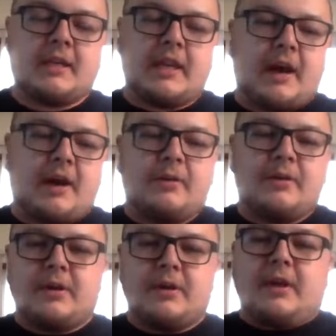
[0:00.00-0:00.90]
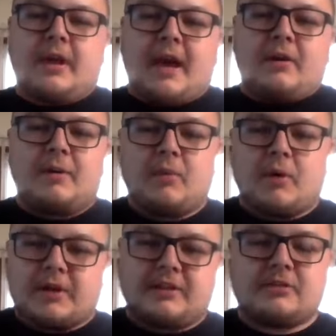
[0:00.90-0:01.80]
Now, how I
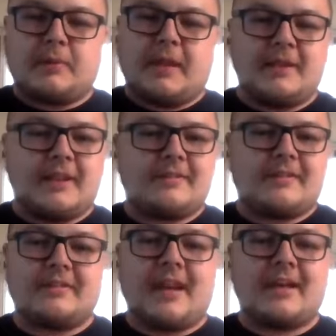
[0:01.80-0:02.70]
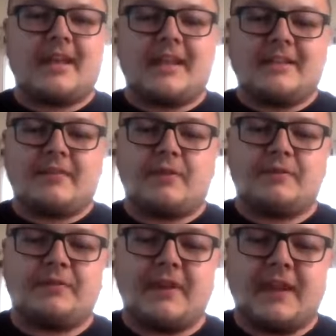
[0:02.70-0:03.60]
want to explain this is kind of like different
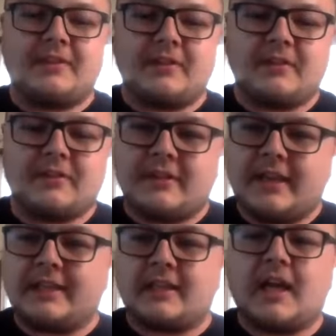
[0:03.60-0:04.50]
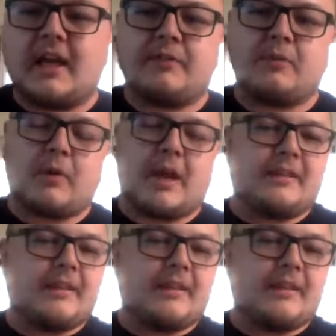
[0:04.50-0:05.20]
phases in life, right?